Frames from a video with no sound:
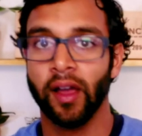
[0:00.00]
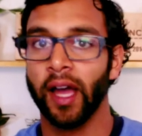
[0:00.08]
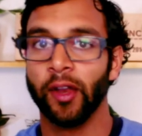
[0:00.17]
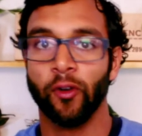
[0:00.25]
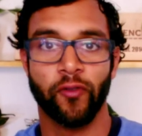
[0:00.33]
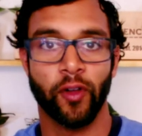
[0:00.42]

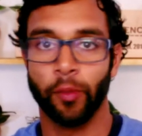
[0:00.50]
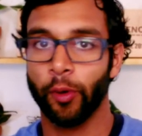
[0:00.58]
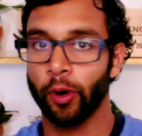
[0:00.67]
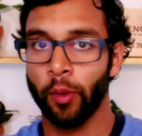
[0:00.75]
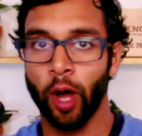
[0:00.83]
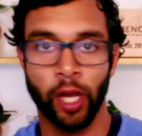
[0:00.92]
I don't follow the
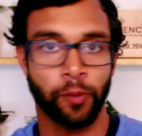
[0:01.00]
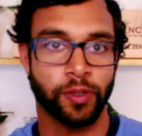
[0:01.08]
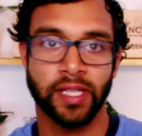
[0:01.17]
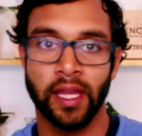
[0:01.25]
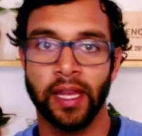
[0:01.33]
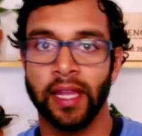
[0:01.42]
program
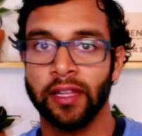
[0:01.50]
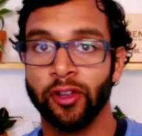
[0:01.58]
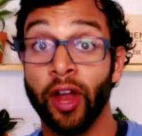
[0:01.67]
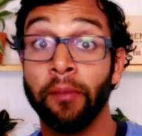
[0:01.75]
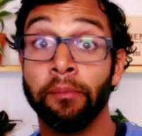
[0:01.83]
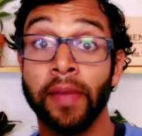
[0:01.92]
100%, and they're
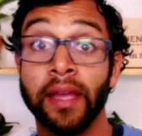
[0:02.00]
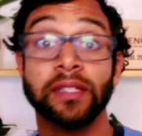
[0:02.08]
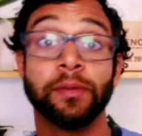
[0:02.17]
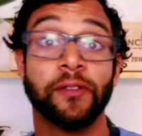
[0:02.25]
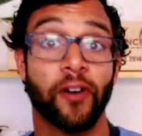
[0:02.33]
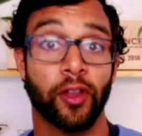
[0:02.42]
not meant
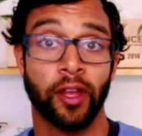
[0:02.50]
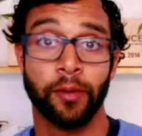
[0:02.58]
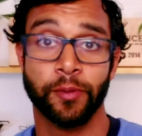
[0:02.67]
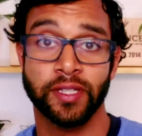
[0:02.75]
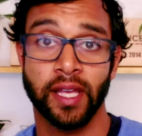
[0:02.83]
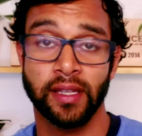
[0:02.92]
to be followed
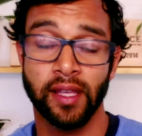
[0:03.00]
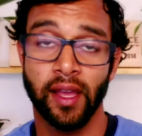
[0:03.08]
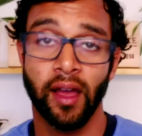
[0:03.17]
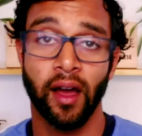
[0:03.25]
100%.